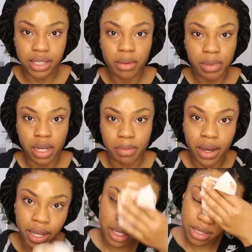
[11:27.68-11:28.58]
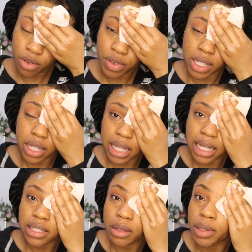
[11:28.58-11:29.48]
Something about it is obviously
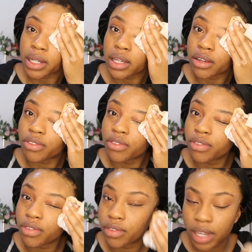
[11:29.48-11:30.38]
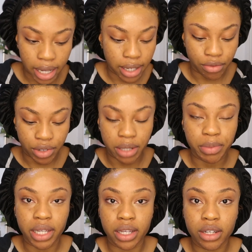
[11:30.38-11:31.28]
that deep, and if it can really
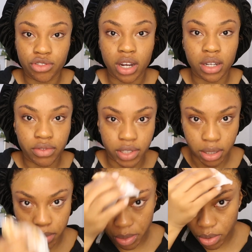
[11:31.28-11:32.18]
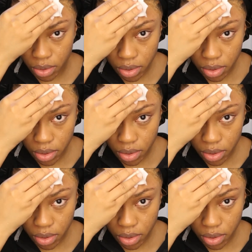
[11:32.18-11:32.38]
be a drug for some people.